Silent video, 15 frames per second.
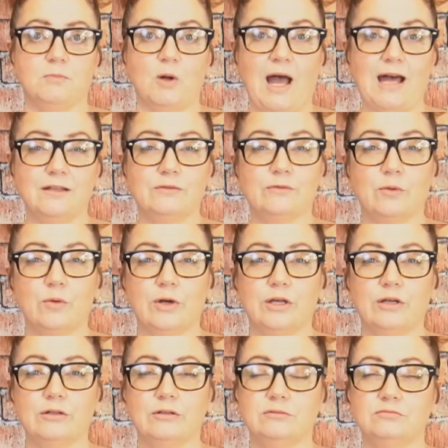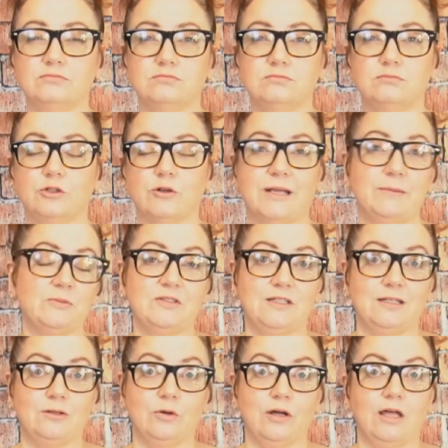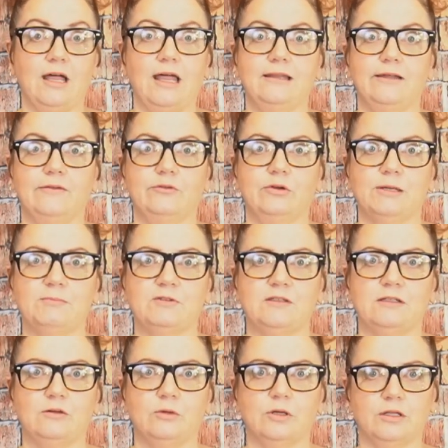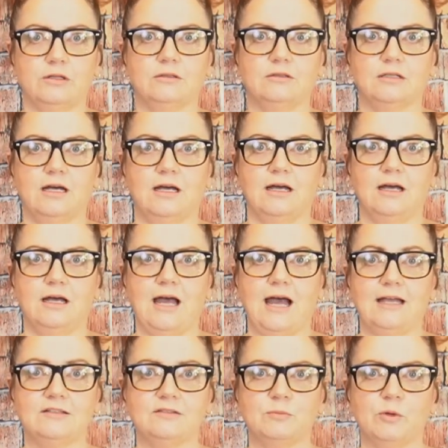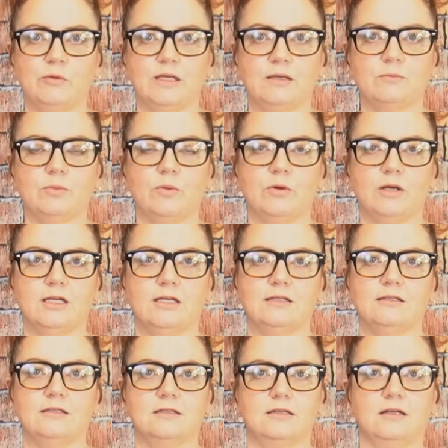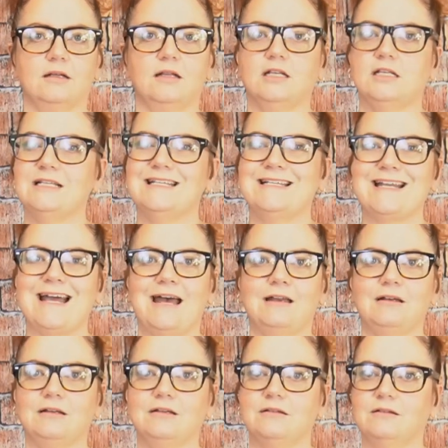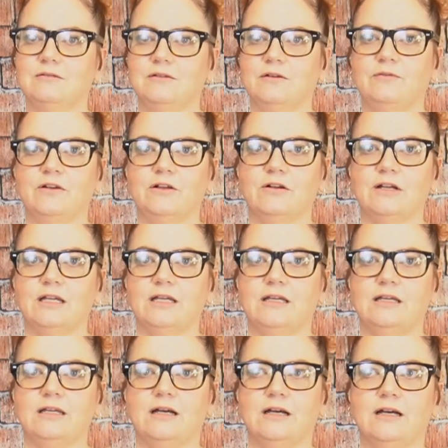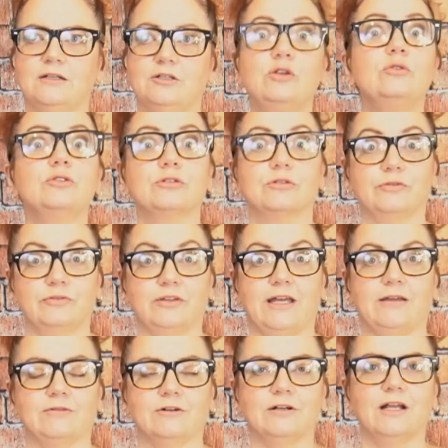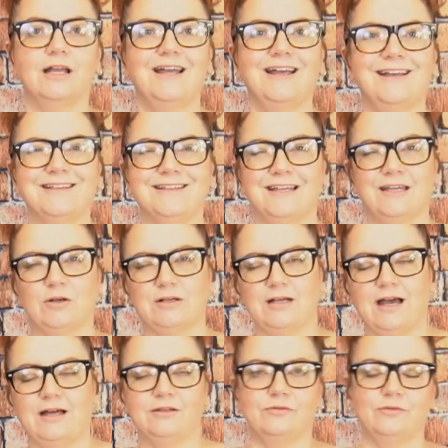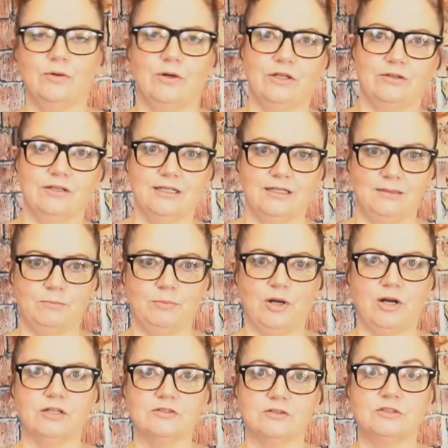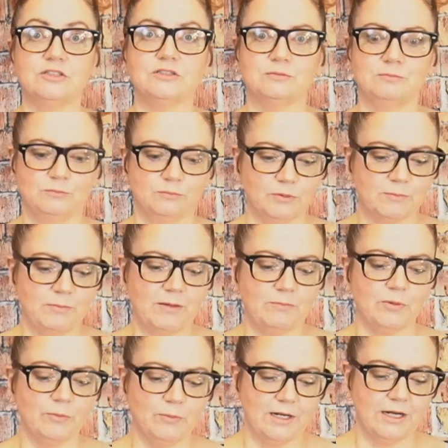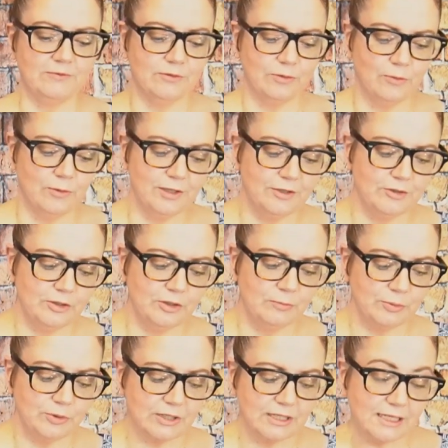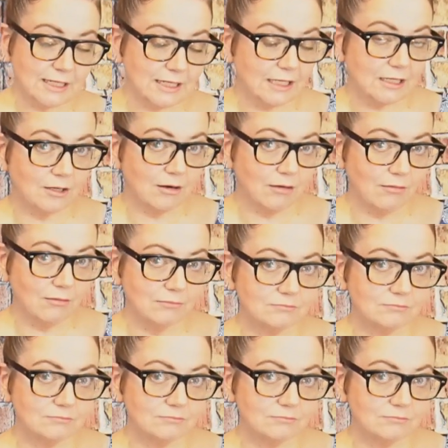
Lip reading: olive oil, grapeseed oil. I love grapeseed oil. High smoking point, not a very neutral flavor like olive oil can impart. So just remember, whatever oil you put in here,